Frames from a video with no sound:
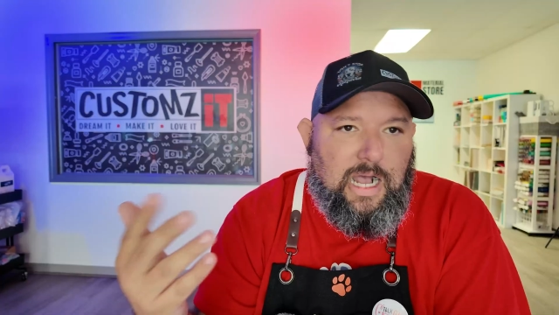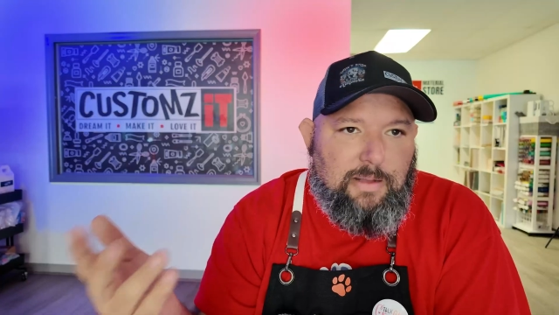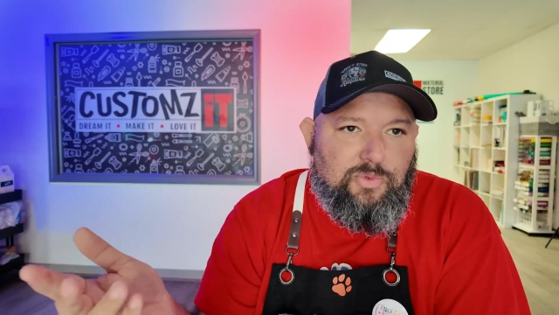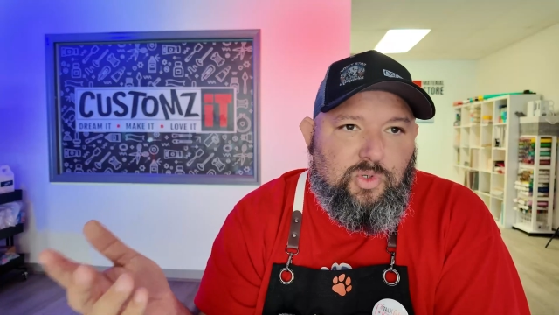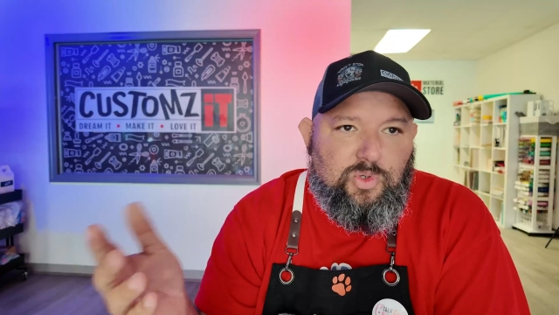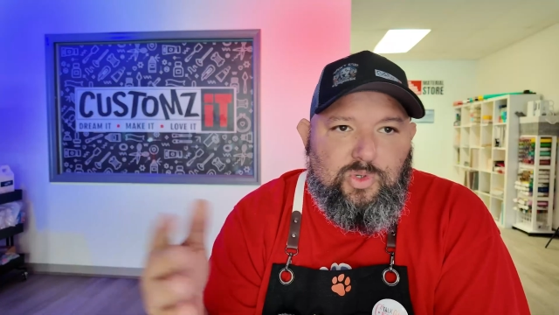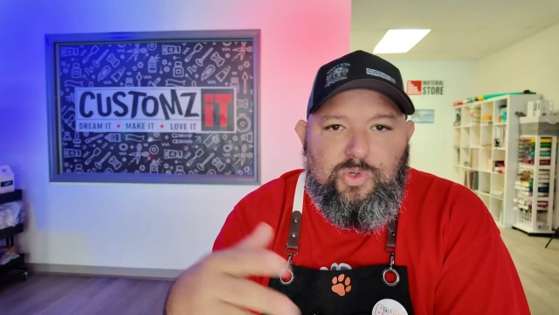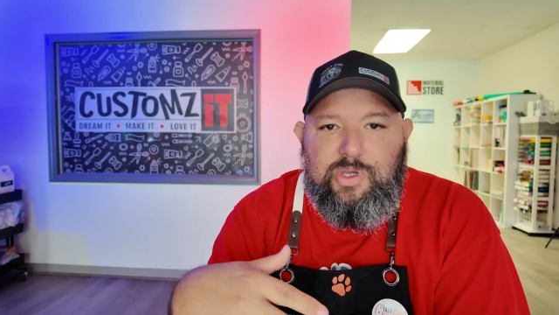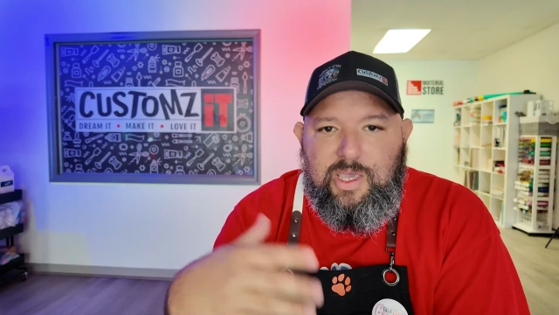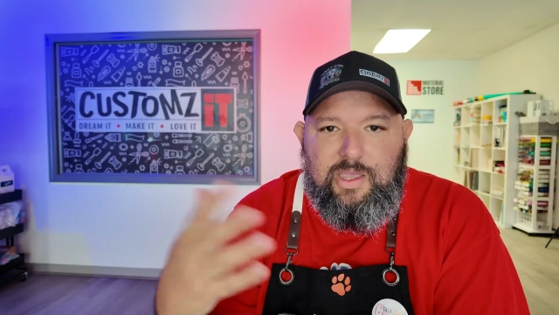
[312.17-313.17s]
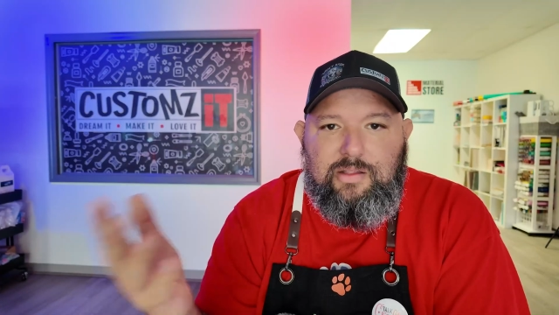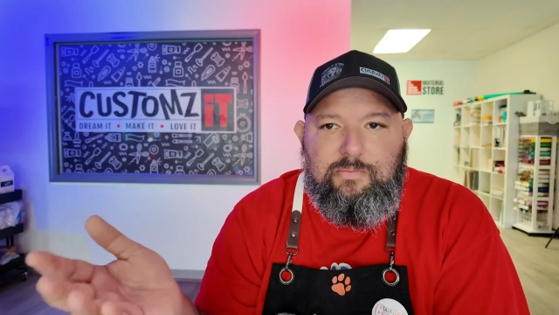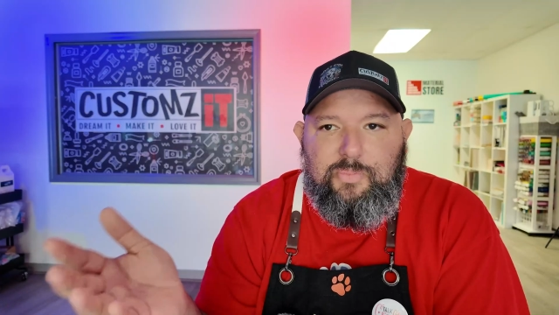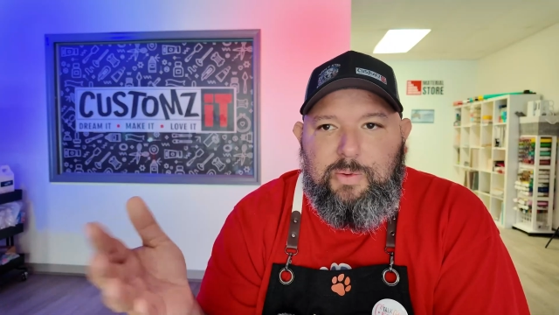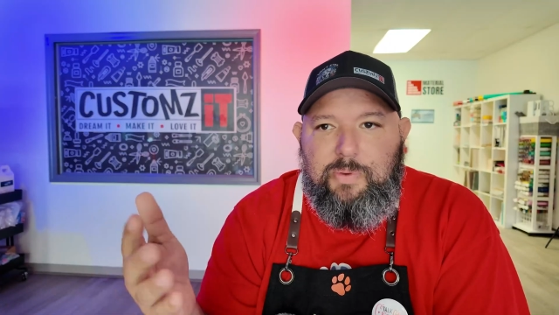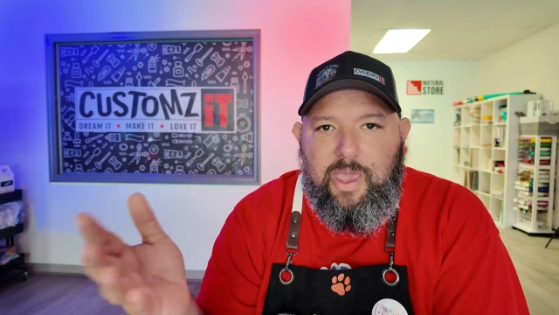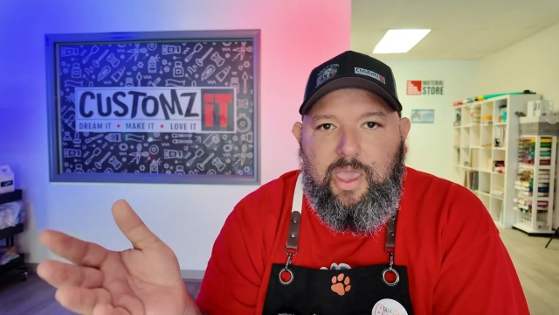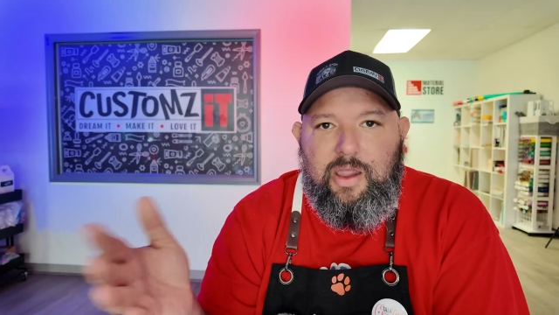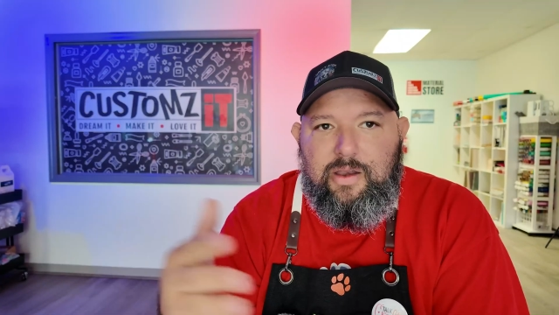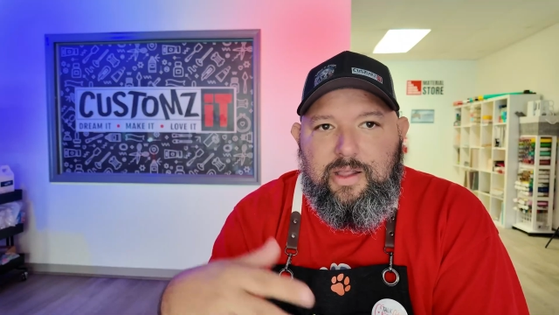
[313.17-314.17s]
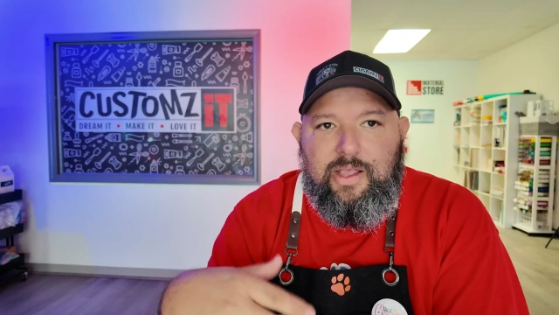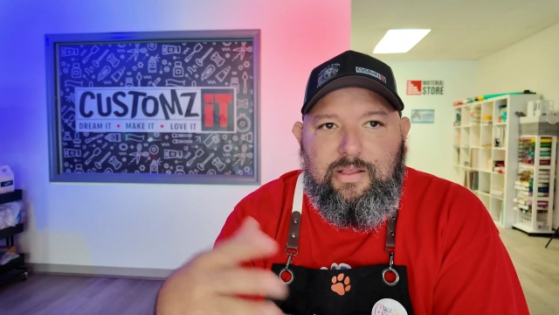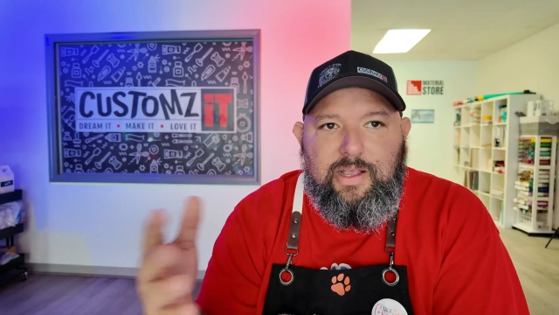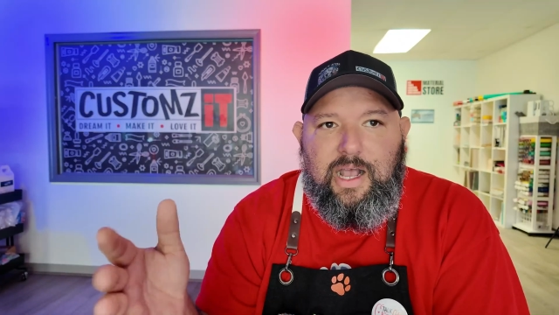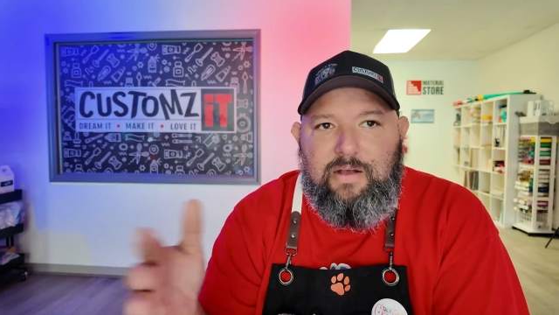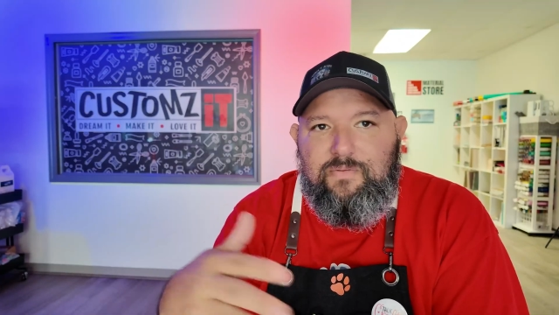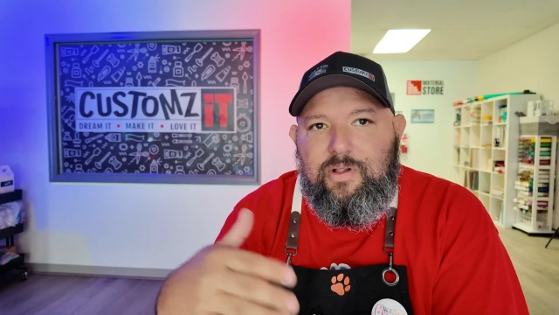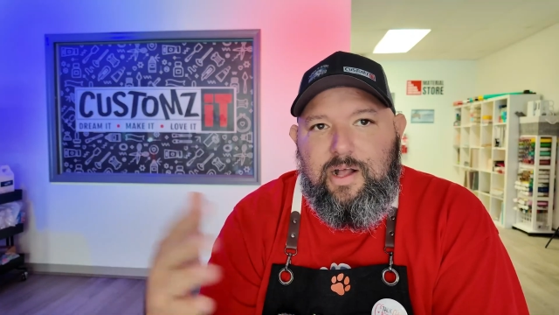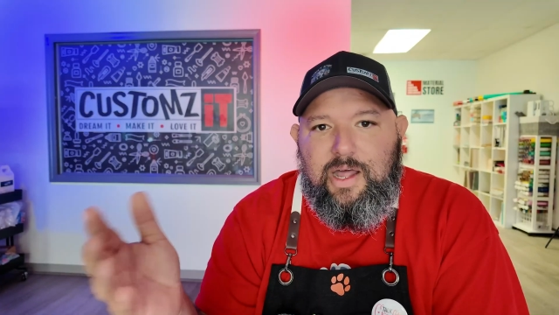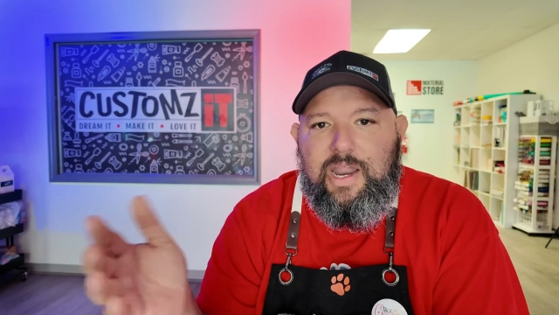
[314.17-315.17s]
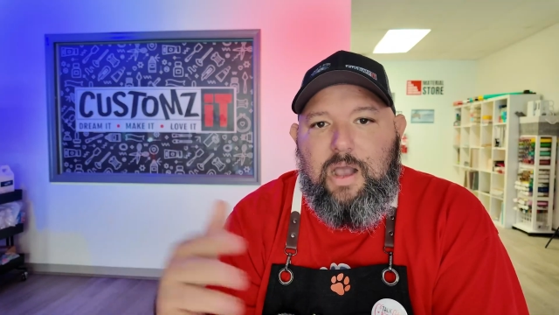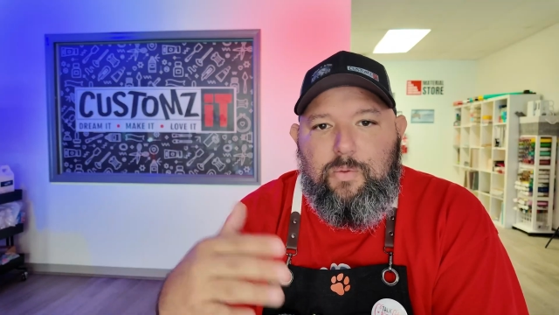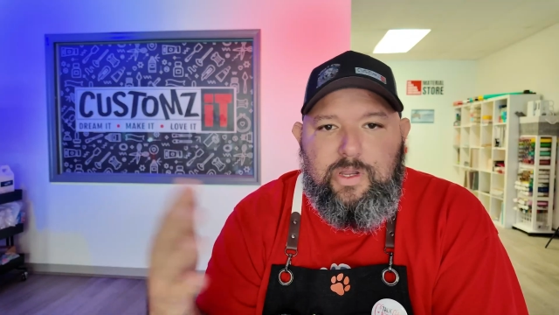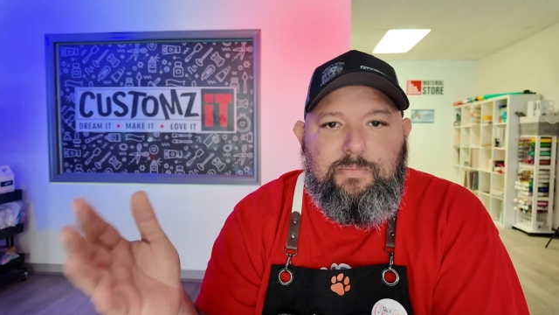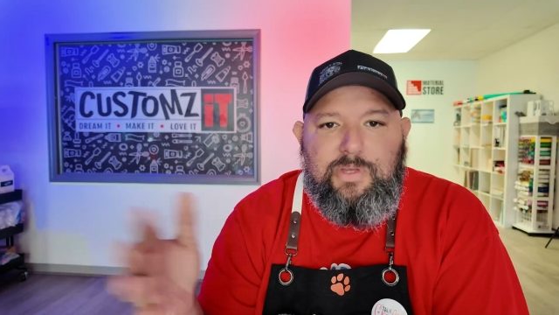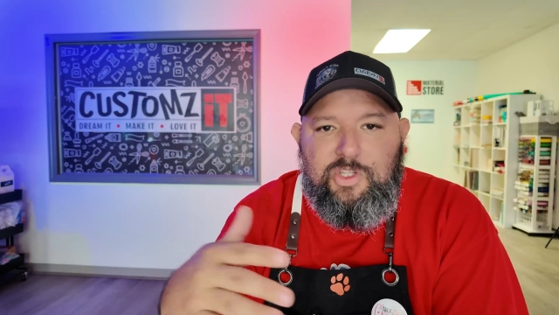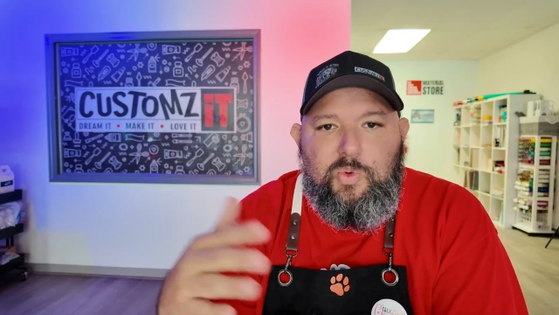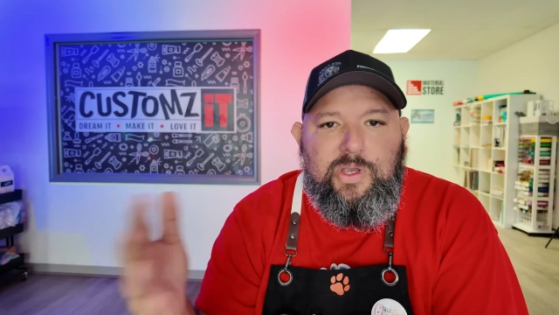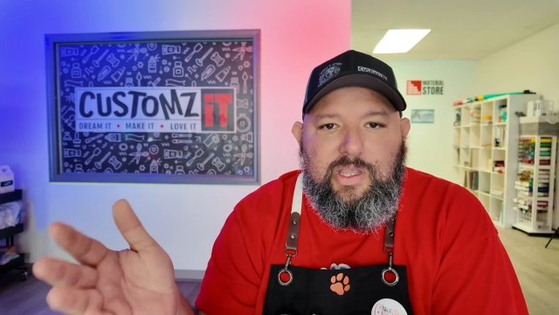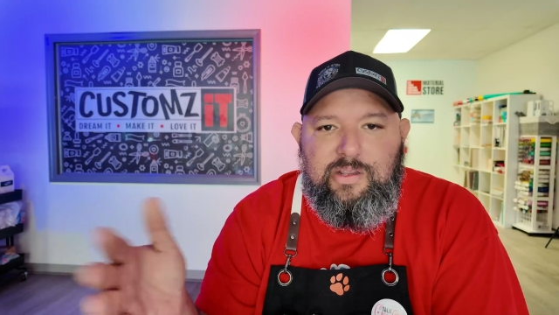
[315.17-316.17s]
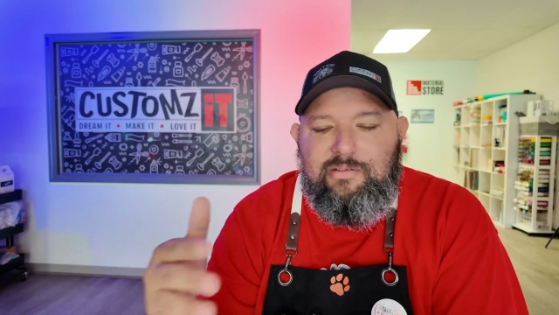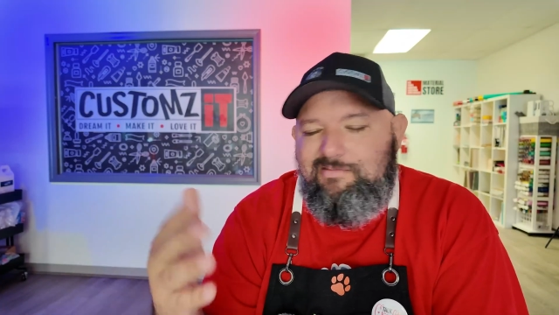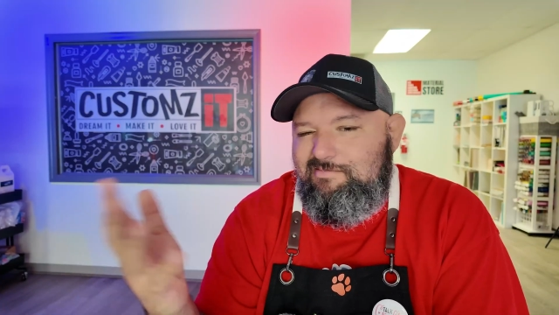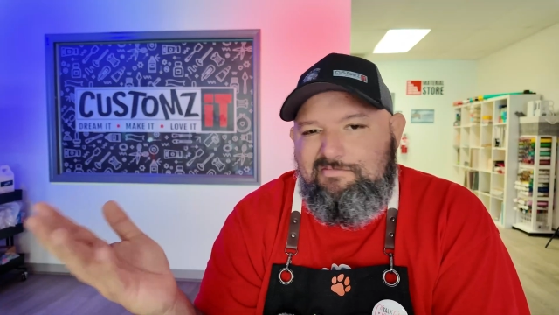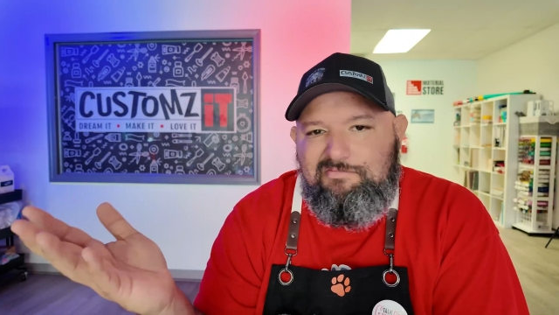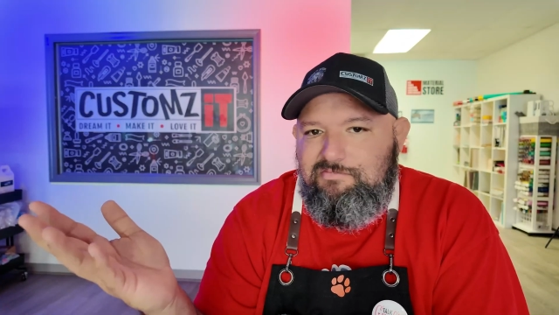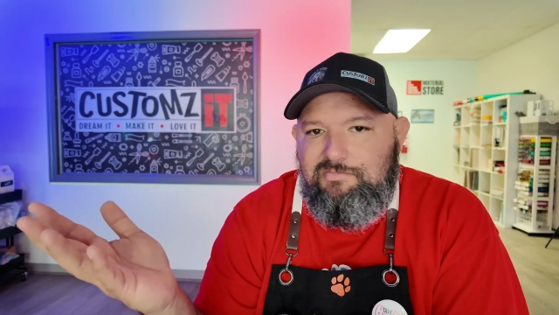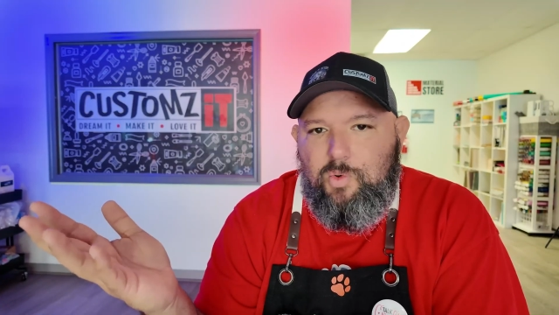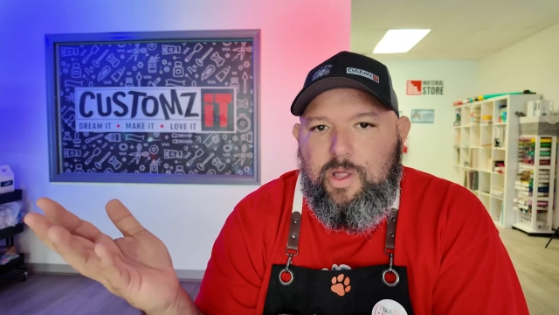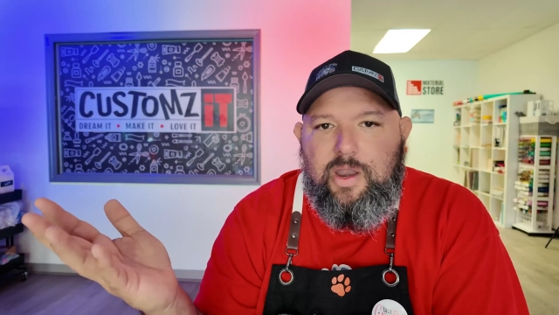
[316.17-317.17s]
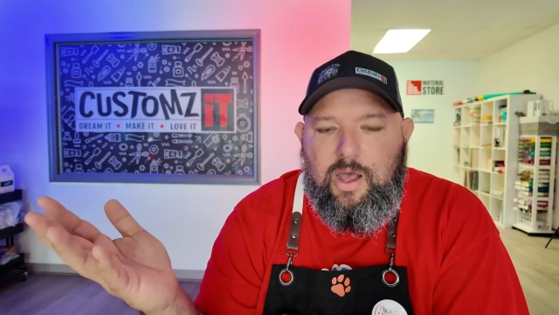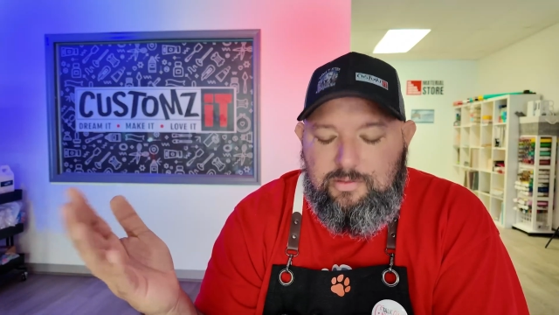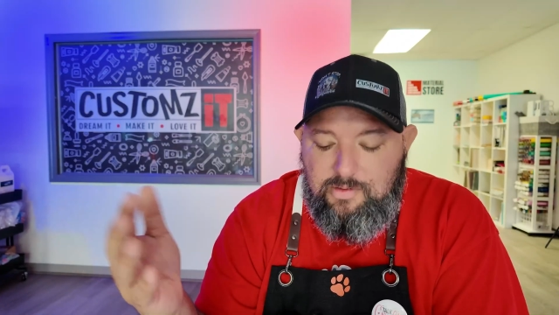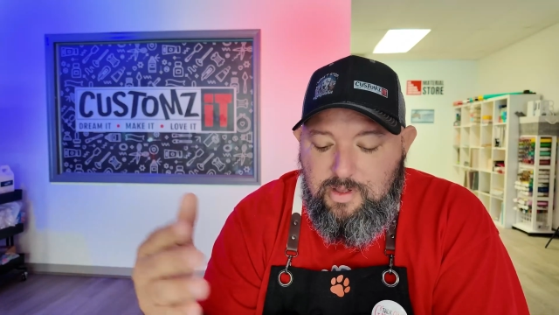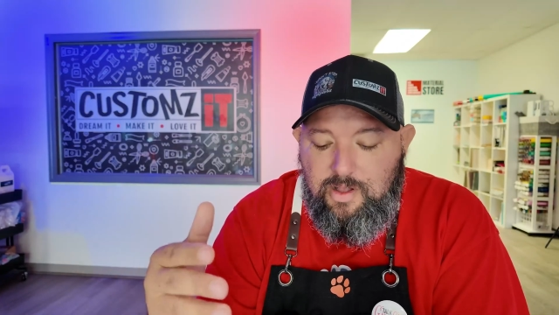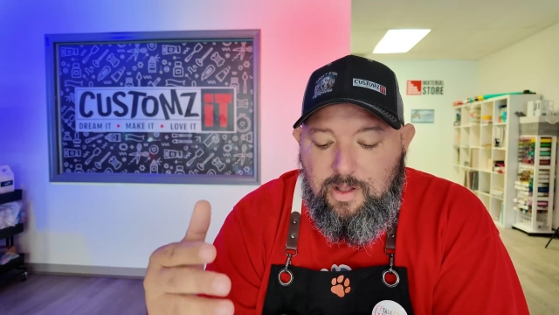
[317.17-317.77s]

I'm sure you can prepare have an hour in between and whatnot,